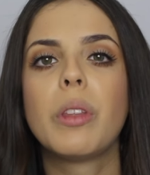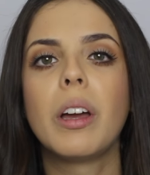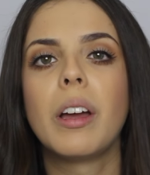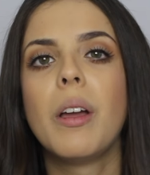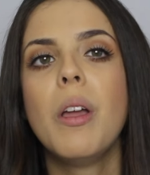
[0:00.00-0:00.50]

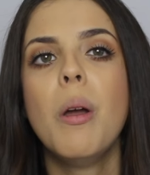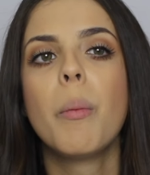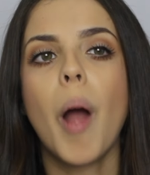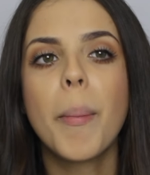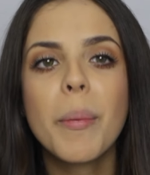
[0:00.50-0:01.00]
the
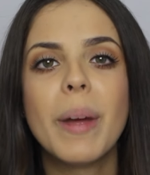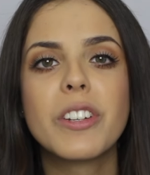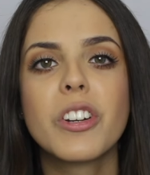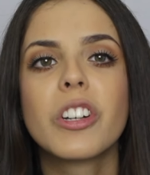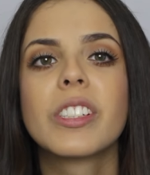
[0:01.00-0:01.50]
proper
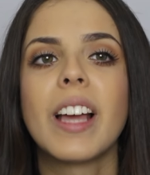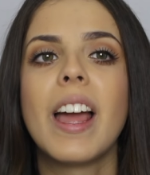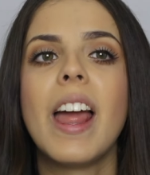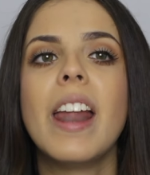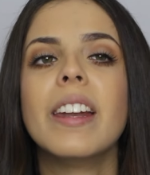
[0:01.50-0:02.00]
measures
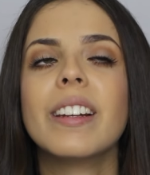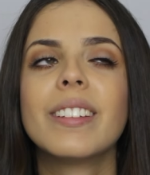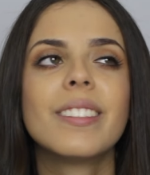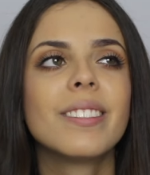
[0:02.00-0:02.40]
and